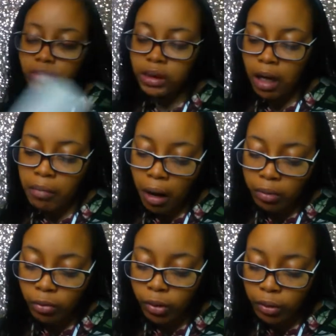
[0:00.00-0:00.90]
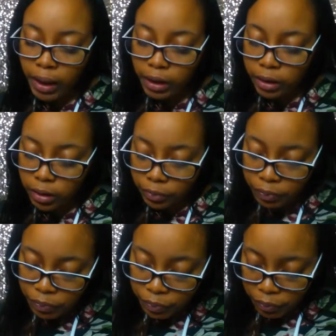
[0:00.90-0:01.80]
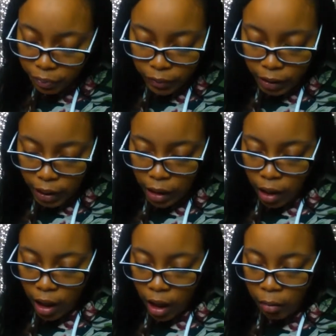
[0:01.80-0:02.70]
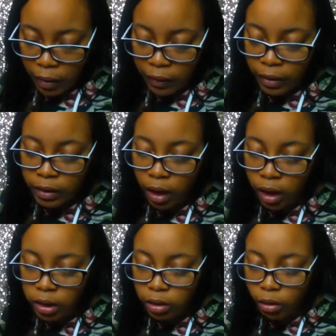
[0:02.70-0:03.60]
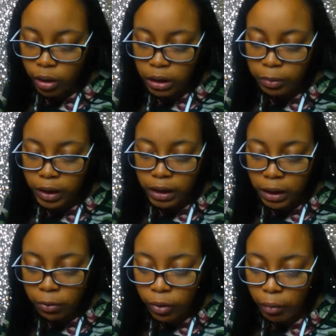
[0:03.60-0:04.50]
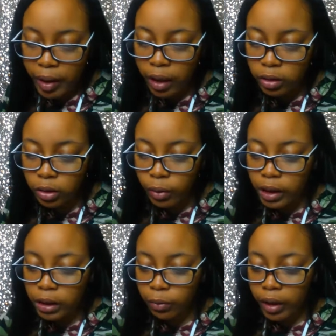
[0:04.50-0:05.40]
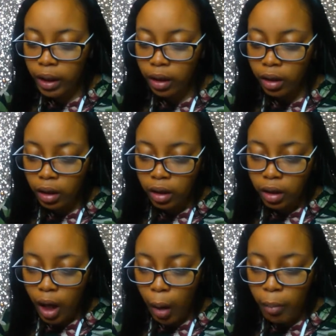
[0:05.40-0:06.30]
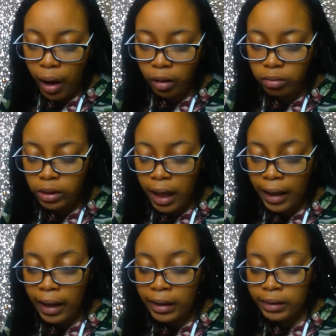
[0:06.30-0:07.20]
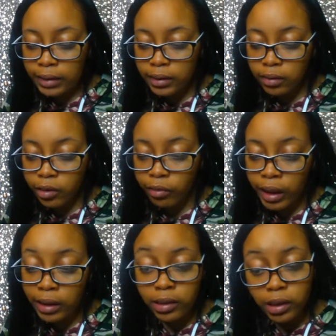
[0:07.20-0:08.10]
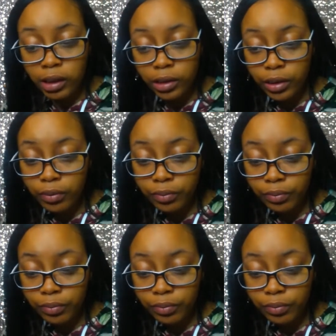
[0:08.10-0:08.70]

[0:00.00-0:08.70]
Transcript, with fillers: which I probably will answer. Um, and there's also going to be a sequel coming out in twenty twenty about, I guess, Gray's sister.